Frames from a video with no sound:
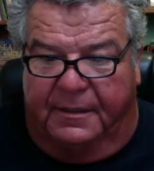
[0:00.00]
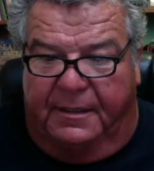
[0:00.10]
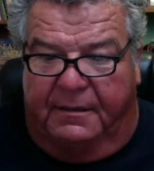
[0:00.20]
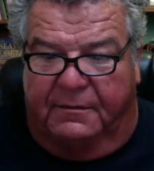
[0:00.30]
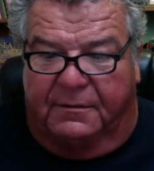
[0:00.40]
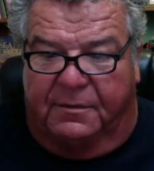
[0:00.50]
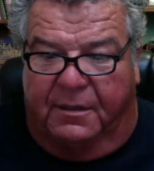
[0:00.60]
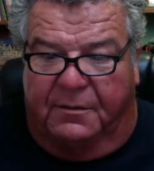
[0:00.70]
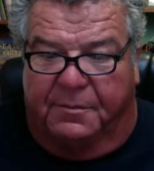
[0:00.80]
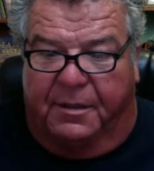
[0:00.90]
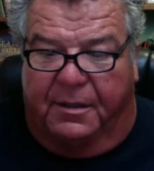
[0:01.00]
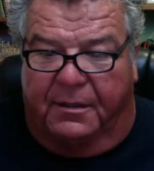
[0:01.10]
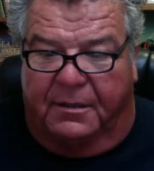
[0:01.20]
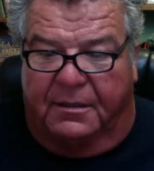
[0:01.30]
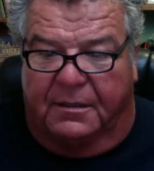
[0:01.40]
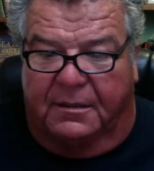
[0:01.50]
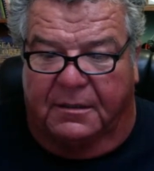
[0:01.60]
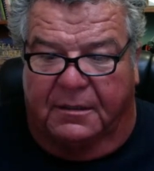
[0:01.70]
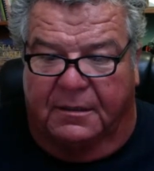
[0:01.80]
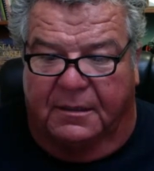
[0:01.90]
El Dorado Park.
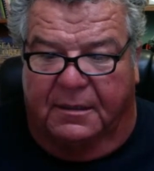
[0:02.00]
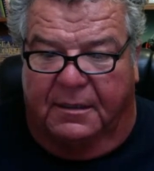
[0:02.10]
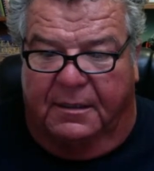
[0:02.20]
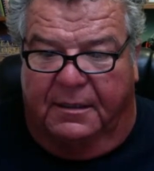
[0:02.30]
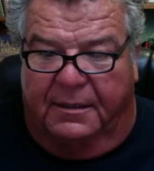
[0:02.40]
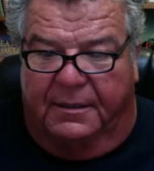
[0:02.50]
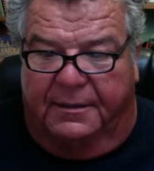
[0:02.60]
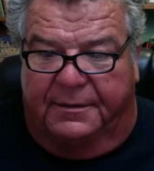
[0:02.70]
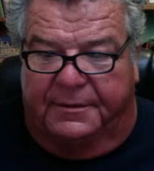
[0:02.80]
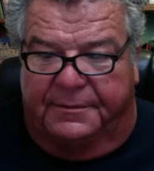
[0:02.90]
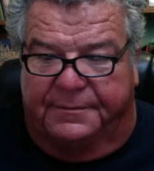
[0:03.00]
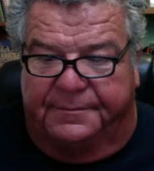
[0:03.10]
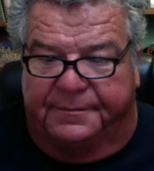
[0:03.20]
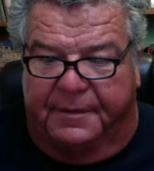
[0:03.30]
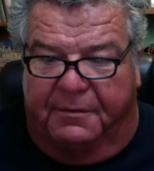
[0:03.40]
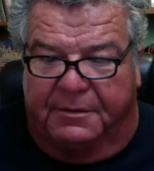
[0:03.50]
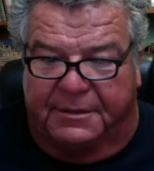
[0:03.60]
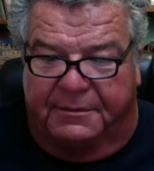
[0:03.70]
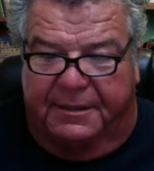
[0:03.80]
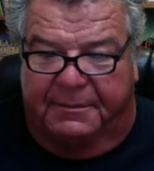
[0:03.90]
I wish
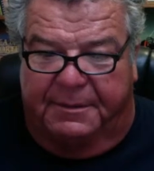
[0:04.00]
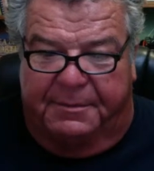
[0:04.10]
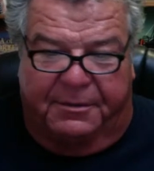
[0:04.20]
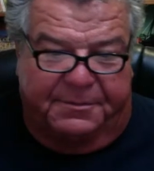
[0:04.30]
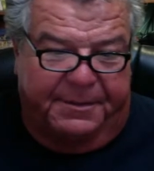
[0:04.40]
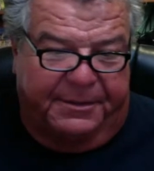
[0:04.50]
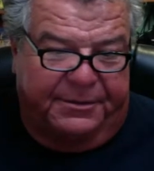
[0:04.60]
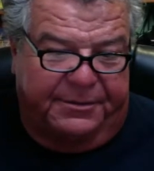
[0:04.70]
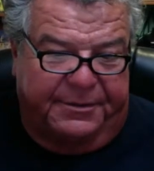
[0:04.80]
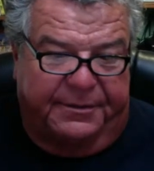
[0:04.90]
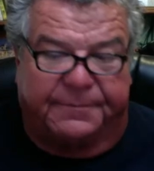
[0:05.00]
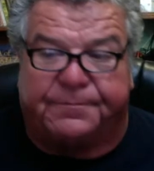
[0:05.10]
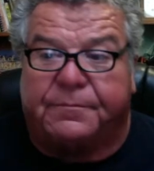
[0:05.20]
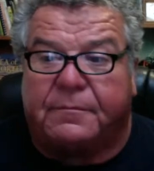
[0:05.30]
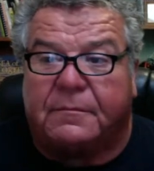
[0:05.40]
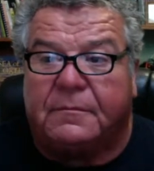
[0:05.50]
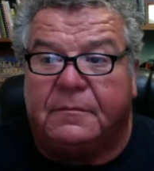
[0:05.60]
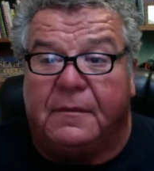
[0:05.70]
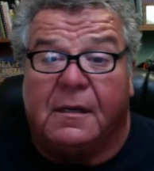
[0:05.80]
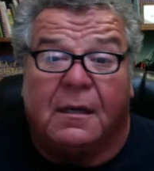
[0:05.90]
it would let me post pictures here,
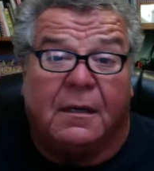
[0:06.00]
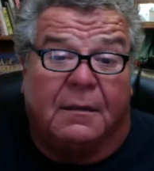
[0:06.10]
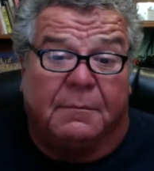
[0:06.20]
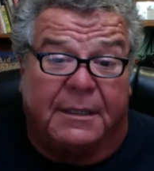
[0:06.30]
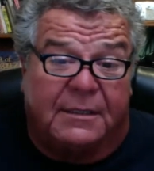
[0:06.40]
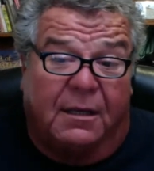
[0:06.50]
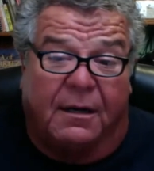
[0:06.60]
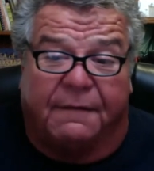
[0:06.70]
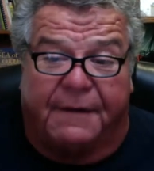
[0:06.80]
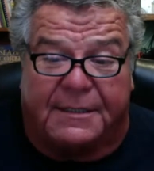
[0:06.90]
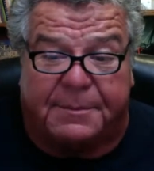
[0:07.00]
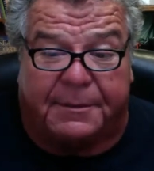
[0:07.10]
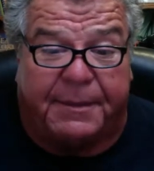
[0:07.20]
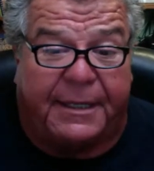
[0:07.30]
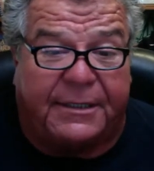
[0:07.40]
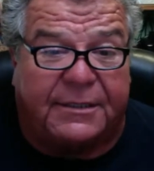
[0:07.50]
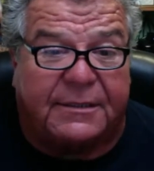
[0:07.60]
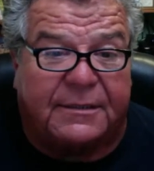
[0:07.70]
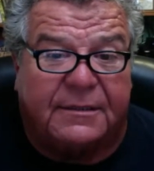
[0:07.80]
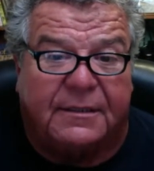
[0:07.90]
but it's on our Facebook
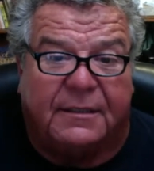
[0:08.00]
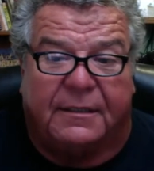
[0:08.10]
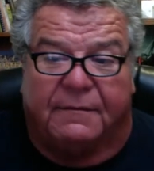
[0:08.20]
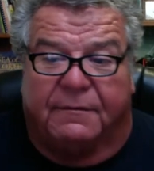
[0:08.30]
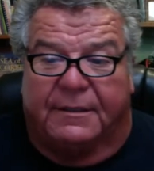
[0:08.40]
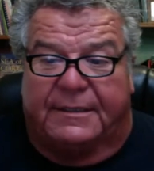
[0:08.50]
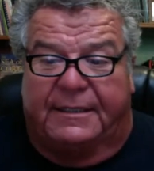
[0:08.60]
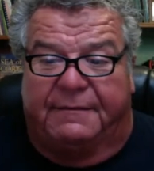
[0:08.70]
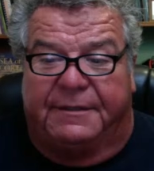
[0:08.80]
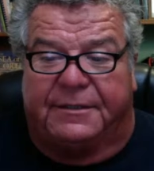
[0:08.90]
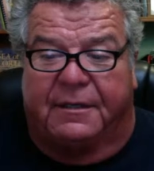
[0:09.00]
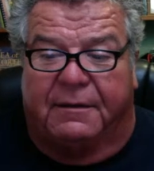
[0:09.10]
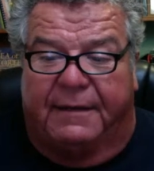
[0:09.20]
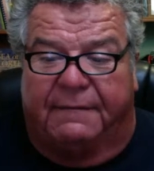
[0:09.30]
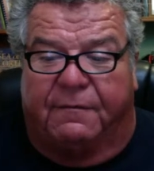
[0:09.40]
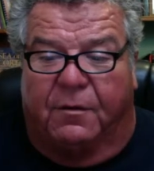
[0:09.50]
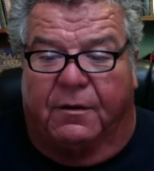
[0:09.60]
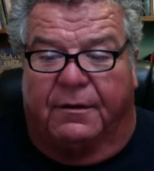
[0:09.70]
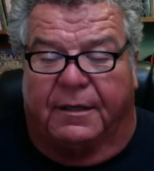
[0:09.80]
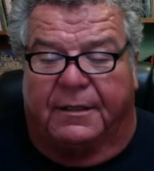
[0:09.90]
pages for the TV show and
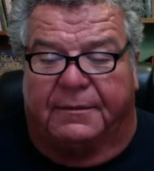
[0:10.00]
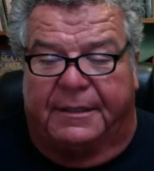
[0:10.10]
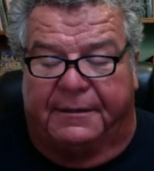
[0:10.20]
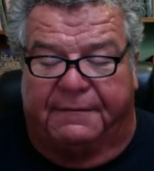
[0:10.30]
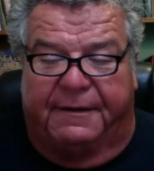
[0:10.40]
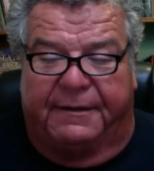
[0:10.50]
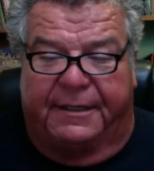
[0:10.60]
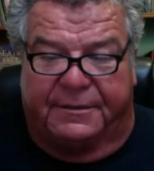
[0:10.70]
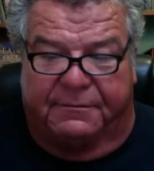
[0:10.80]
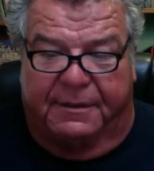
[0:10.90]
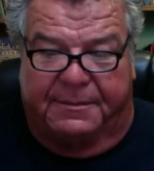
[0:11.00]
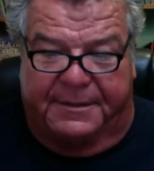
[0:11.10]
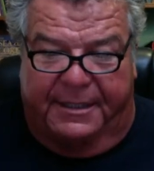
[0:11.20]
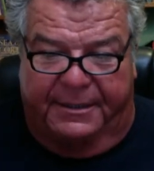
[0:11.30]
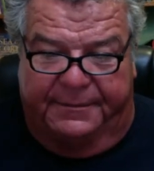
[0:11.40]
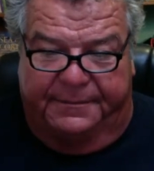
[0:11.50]
for the Youth Foundation website.